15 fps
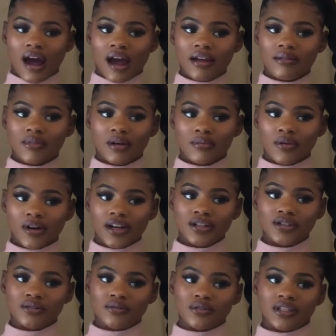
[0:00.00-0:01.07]
I am upgrade
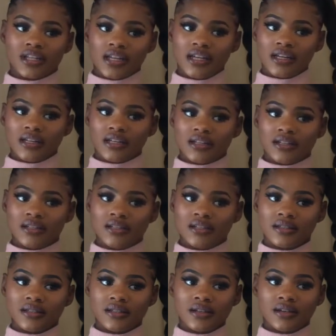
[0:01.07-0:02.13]
you,
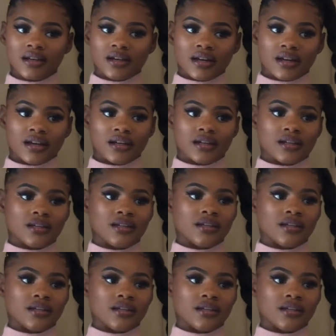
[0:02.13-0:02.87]
tease, honey.